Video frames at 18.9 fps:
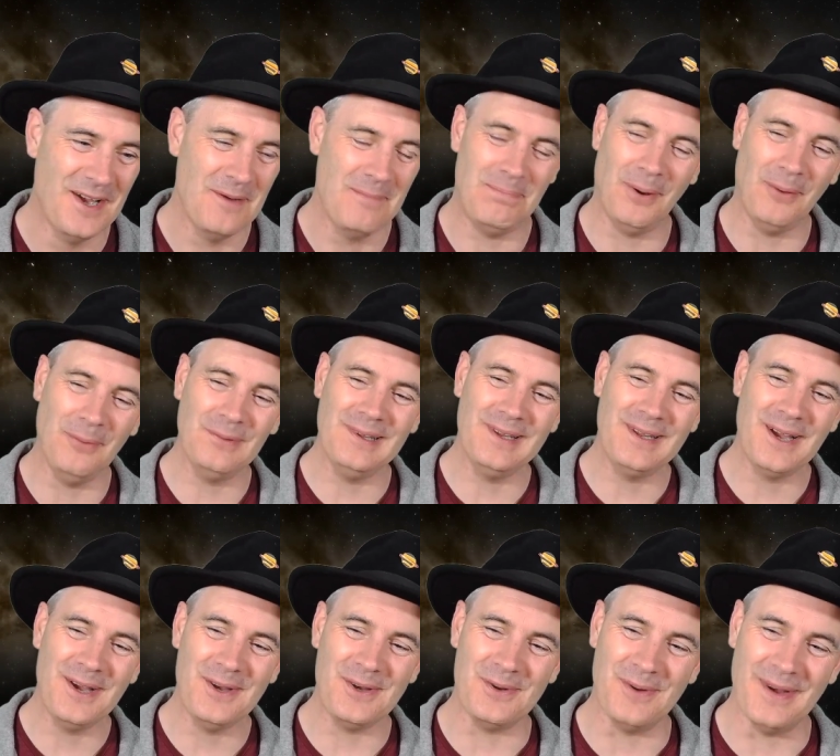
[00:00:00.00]
boldly
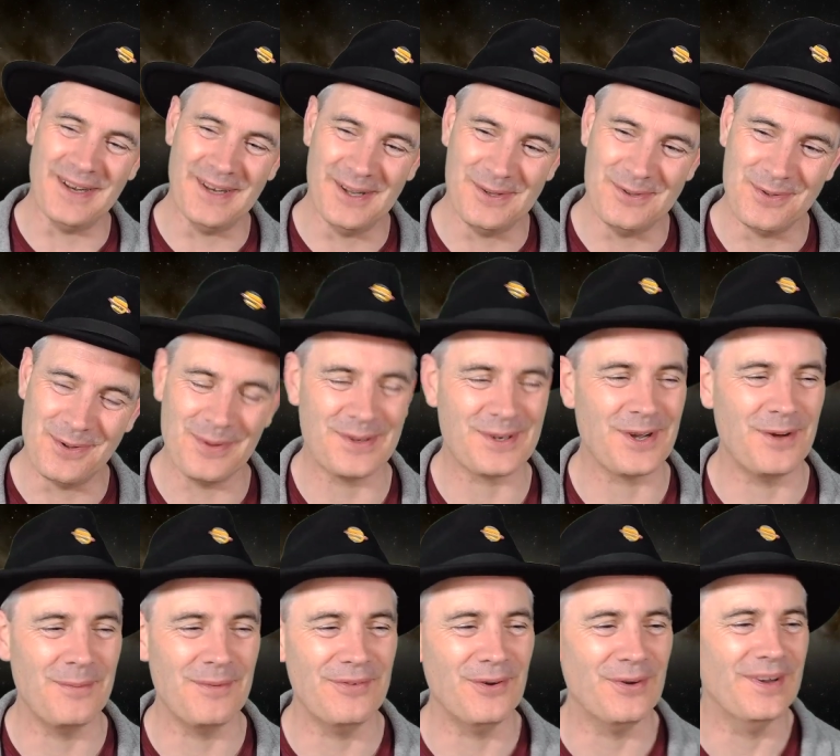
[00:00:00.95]
go where no Dru has
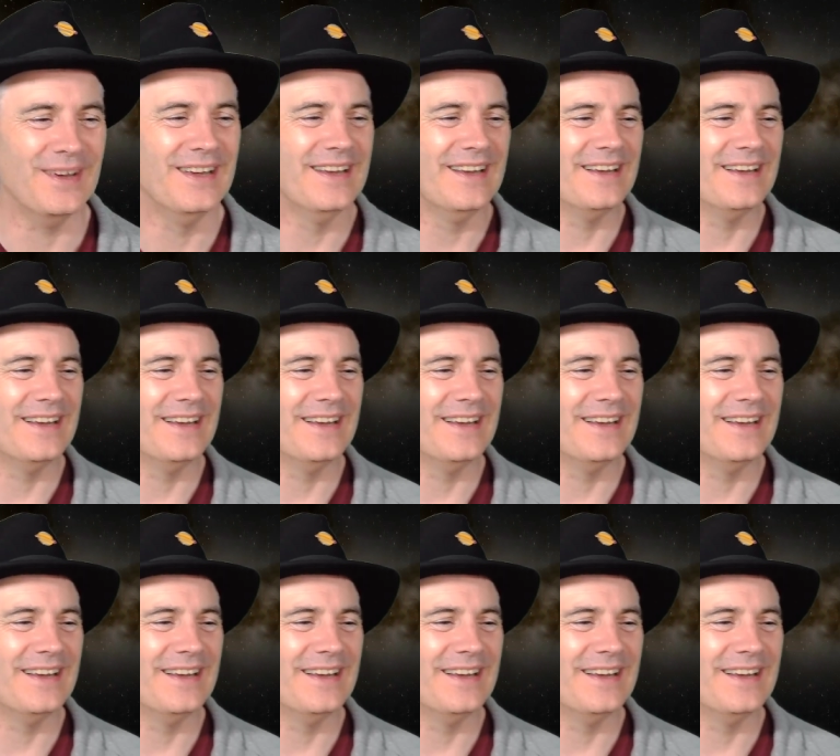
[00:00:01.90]
gone before.